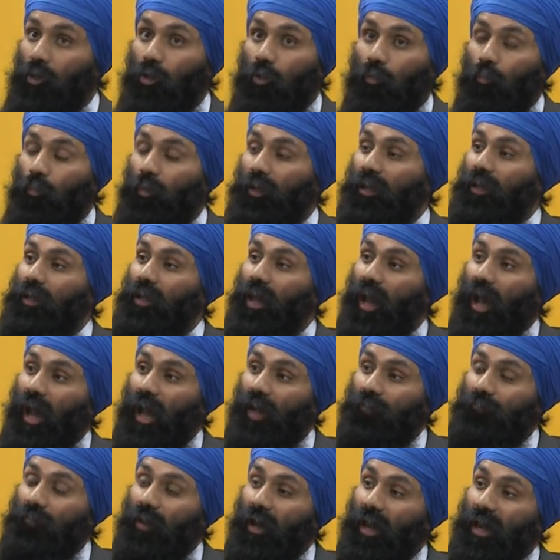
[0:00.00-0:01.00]
We
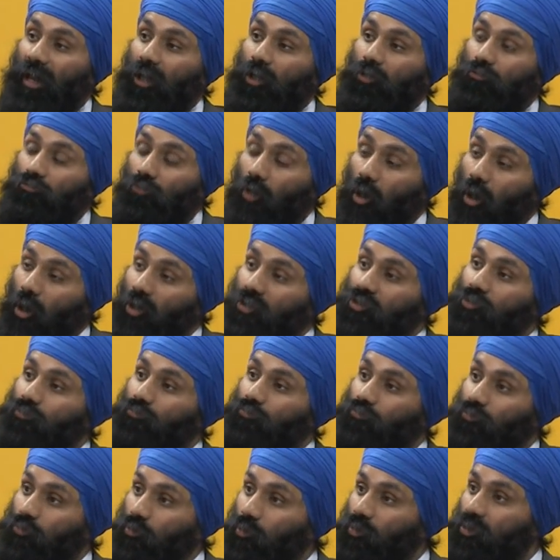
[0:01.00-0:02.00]
have a
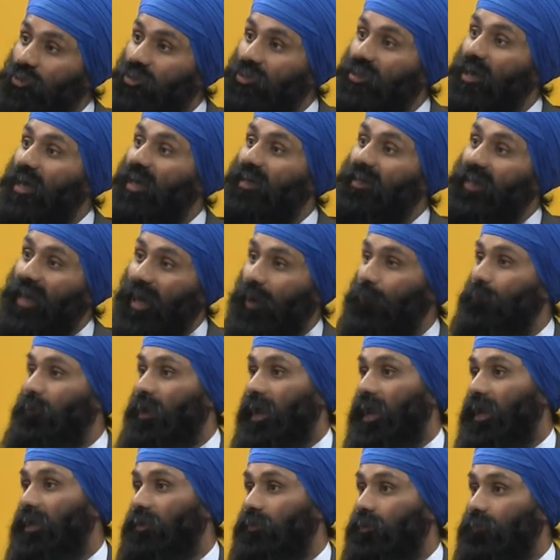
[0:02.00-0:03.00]
grassroots
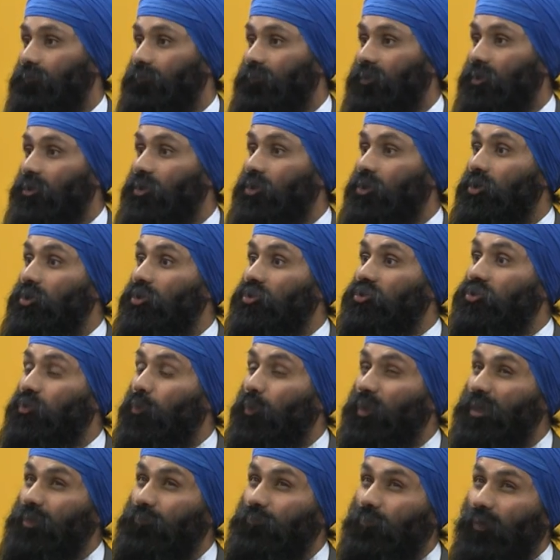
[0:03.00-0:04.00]
campaign. So
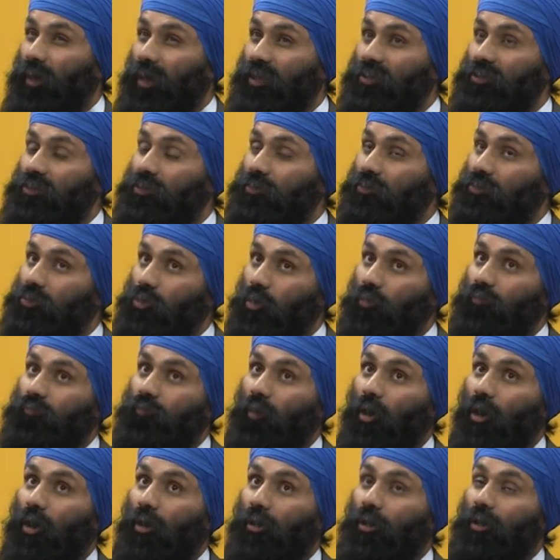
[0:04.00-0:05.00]
we've raised so
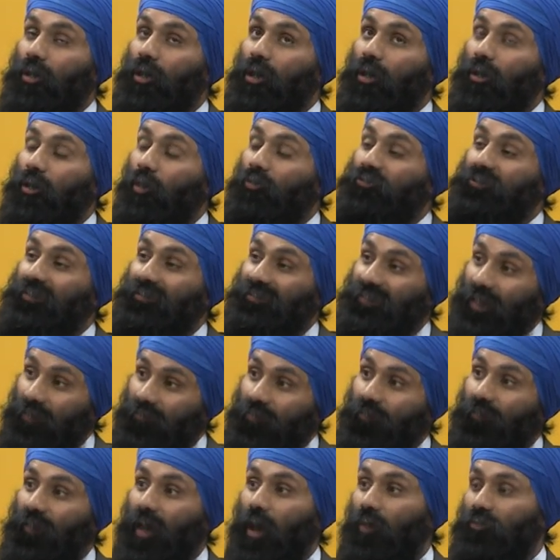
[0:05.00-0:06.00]
far close to
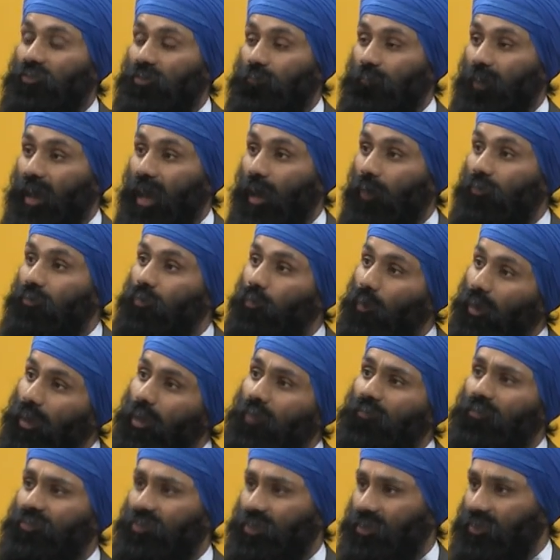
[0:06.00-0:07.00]
£7,000,
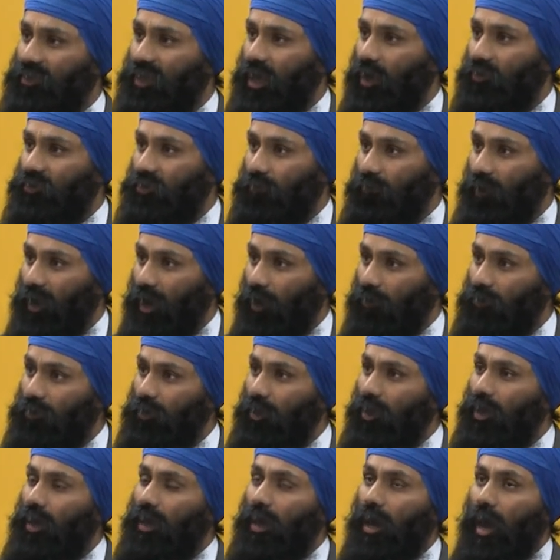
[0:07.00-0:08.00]
well over
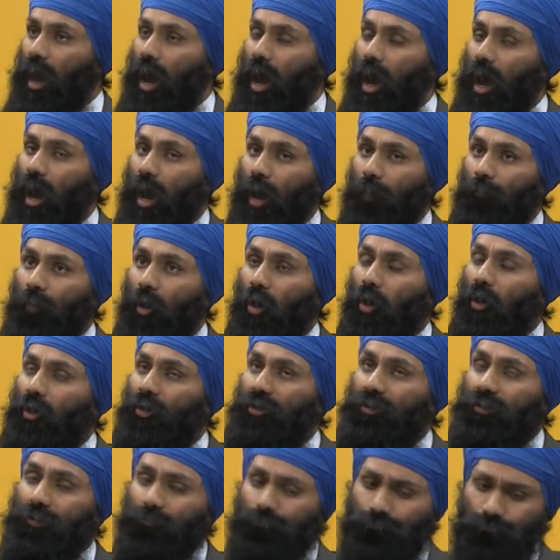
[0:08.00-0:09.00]

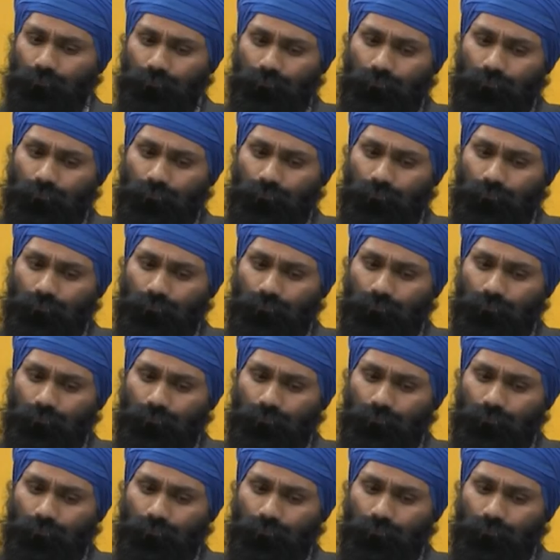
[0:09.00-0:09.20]
£6,000